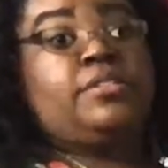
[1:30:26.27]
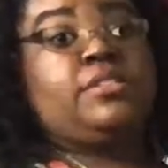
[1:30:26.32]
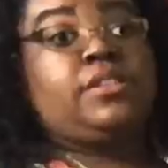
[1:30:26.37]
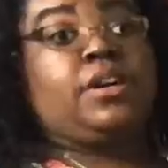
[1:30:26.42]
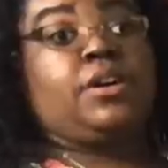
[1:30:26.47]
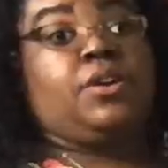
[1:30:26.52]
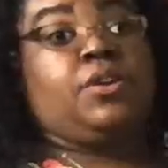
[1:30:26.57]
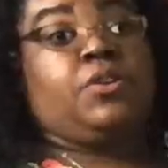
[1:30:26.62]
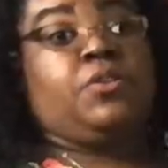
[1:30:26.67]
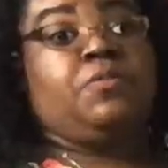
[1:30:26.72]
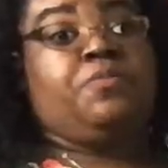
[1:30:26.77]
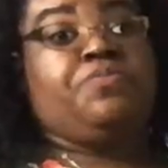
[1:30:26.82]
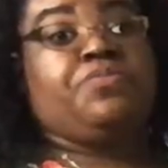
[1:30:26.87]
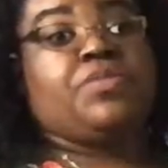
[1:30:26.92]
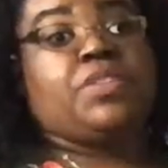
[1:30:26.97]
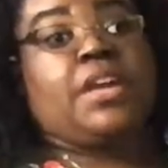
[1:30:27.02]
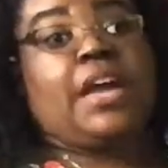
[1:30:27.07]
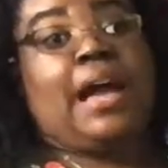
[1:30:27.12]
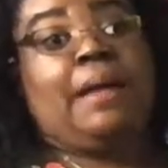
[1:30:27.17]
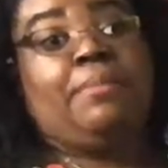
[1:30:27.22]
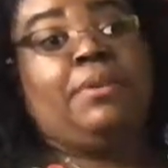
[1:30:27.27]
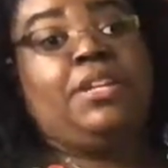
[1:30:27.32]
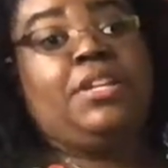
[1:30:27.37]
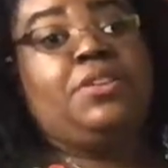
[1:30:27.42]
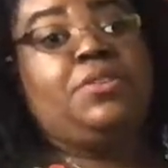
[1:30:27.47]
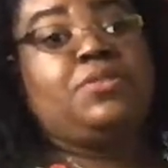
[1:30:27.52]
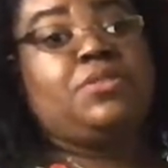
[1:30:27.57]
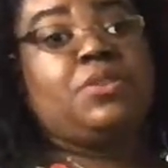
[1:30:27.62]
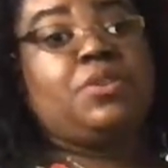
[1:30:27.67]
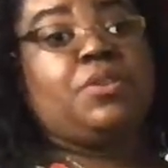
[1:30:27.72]
So I'm going
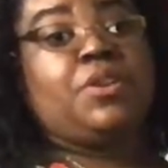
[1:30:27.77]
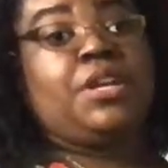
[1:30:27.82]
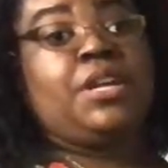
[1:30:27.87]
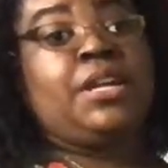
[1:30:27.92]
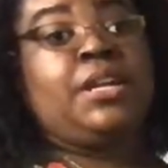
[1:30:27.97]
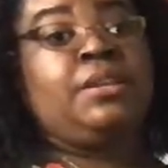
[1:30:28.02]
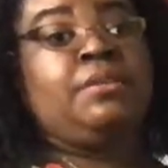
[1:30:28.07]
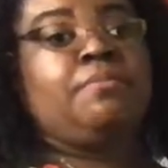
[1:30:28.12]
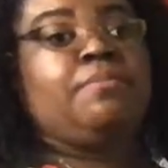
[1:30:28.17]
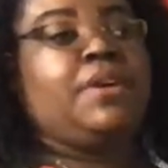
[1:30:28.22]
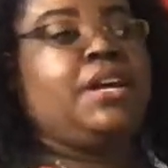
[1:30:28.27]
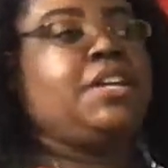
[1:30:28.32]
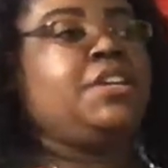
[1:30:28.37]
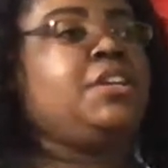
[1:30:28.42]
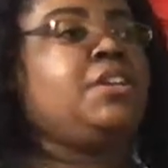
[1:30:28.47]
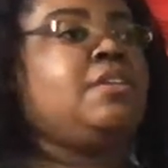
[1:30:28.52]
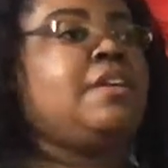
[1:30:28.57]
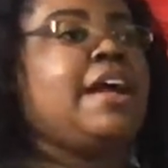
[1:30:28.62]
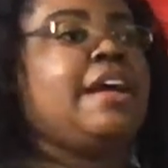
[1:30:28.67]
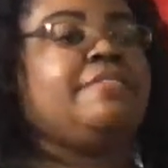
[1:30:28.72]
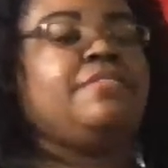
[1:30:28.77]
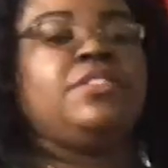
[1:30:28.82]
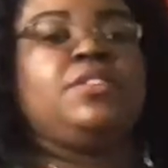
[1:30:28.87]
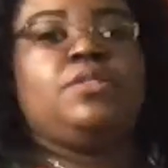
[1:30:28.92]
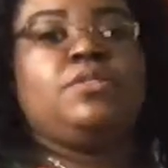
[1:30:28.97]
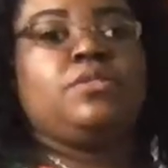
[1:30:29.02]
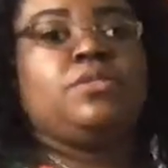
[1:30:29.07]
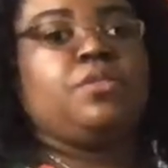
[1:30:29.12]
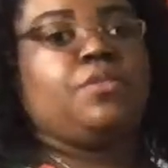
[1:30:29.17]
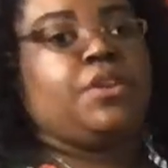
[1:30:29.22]
to use green, but you don't have to
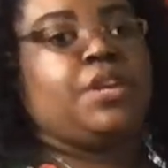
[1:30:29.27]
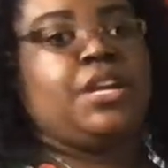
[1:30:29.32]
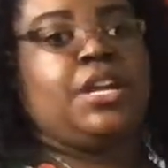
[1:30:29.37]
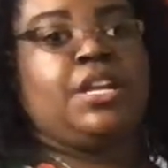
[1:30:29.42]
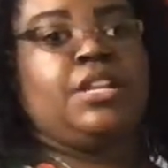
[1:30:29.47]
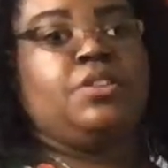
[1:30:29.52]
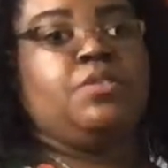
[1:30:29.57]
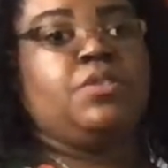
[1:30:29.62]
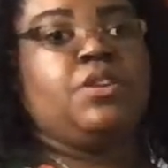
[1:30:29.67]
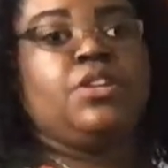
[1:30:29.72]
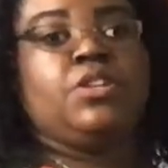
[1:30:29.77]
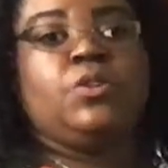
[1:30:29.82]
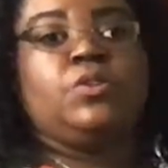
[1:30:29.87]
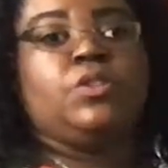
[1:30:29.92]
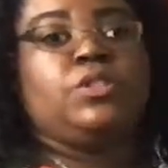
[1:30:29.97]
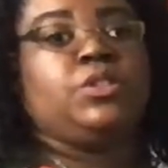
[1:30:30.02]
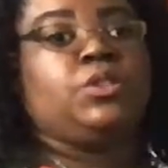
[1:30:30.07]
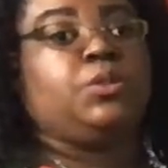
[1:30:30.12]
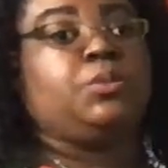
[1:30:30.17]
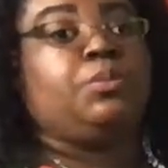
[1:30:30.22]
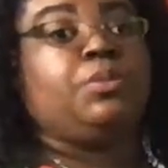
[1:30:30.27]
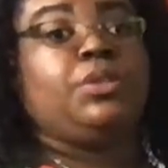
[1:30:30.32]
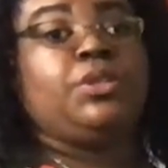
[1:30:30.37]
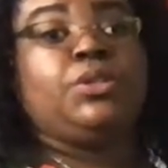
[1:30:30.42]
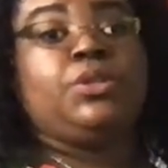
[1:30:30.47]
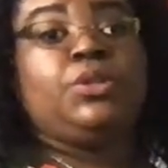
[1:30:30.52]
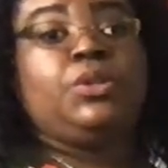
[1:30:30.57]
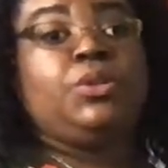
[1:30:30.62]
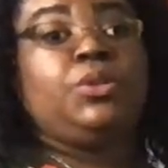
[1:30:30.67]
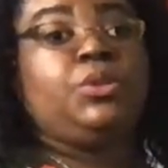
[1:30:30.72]
use green. You can use a little
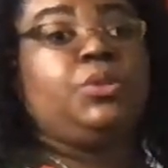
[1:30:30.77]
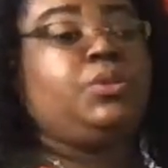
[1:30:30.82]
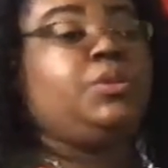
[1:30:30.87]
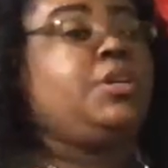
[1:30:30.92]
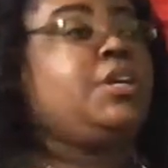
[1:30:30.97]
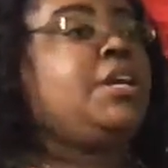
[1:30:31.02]
blue.